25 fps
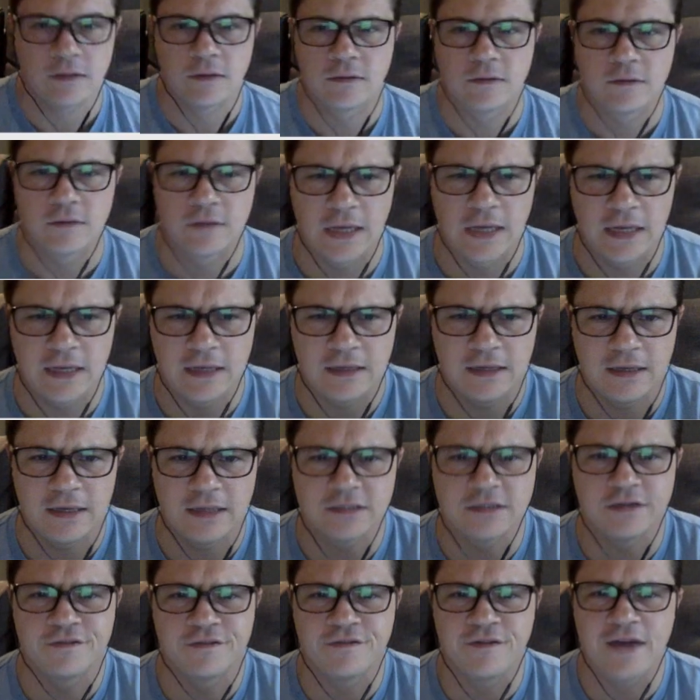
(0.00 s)
Okay, it's
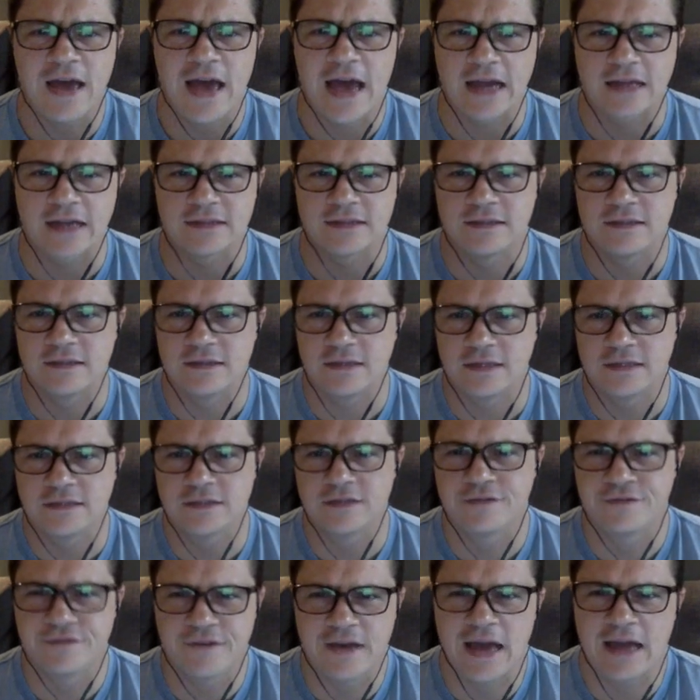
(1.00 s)
a fact. It's a
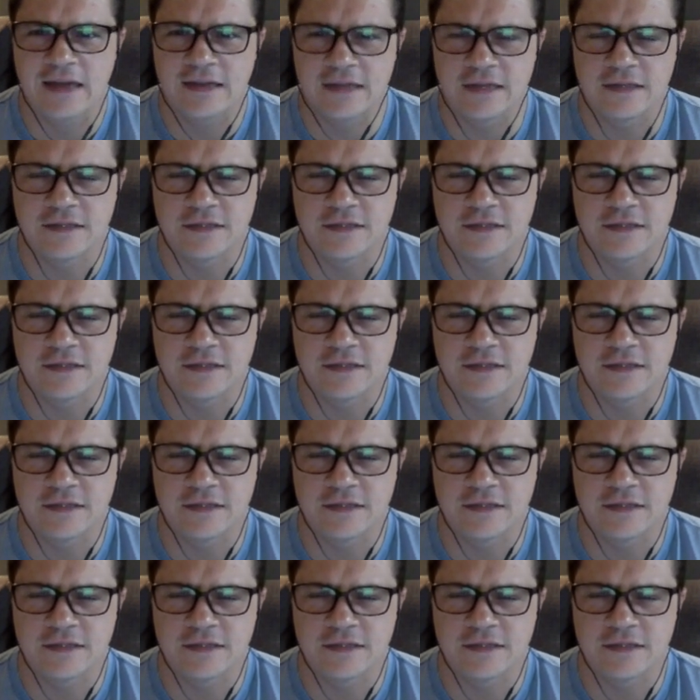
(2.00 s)
fact that